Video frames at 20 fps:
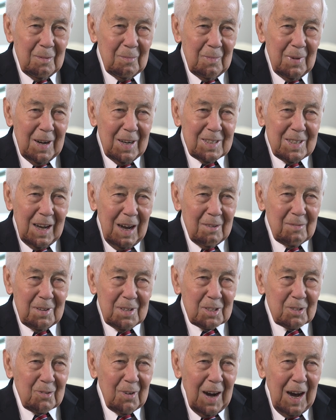But as I've
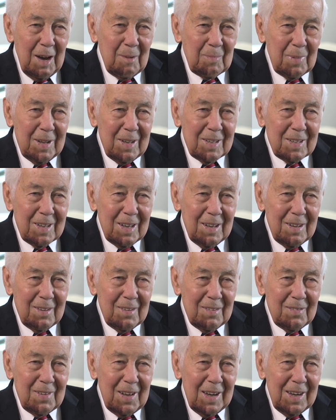described
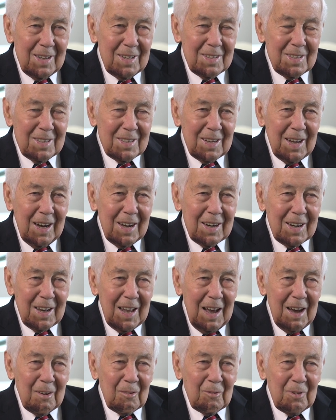it, they did not
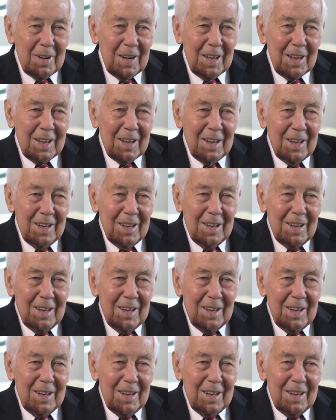have really